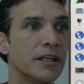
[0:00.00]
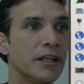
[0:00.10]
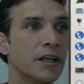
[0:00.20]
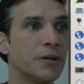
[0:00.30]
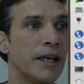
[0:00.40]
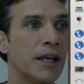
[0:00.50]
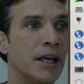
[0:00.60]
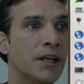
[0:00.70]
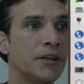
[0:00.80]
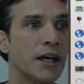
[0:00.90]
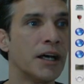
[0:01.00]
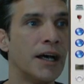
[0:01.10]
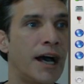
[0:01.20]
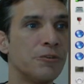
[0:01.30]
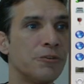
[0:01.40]
you know, and
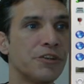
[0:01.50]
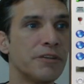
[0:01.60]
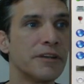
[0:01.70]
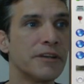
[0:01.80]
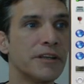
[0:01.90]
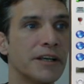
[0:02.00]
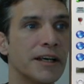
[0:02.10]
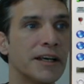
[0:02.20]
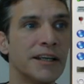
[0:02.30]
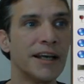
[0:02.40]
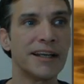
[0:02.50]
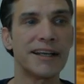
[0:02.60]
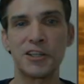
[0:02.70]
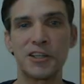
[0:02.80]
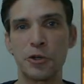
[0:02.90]
uh, I was even, uh,
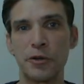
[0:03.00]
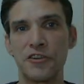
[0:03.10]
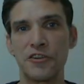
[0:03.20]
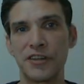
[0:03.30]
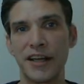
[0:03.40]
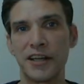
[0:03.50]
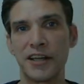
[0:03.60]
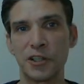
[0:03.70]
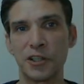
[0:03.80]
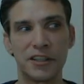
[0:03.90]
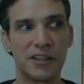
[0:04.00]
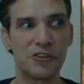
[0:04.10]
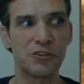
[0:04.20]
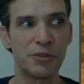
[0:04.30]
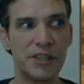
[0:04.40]
I got curious and I had a look at
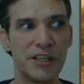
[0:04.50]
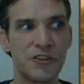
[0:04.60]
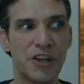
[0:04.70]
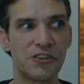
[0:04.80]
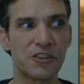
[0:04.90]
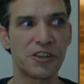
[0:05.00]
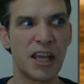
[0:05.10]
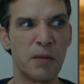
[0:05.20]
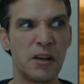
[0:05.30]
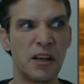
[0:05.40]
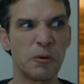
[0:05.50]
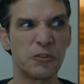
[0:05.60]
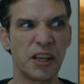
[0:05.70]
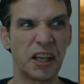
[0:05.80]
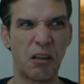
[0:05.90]
this 3D chess game and I
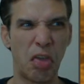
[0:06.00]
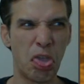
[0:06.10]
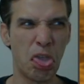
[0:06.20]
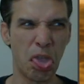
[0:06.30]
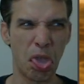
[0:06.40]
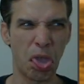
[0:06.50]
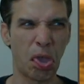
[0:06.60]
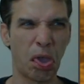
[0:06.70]
was like, ugh,